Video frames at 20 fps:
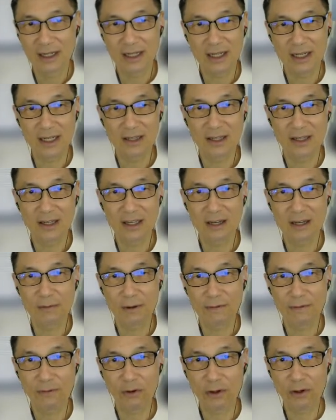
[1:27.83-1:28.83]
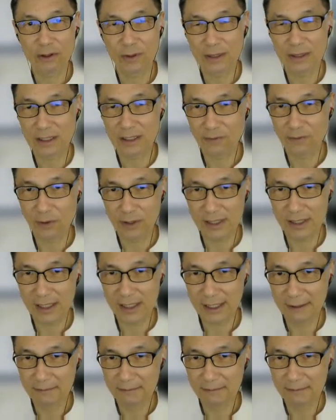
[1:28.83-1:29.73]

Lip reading: in the year before, 2014.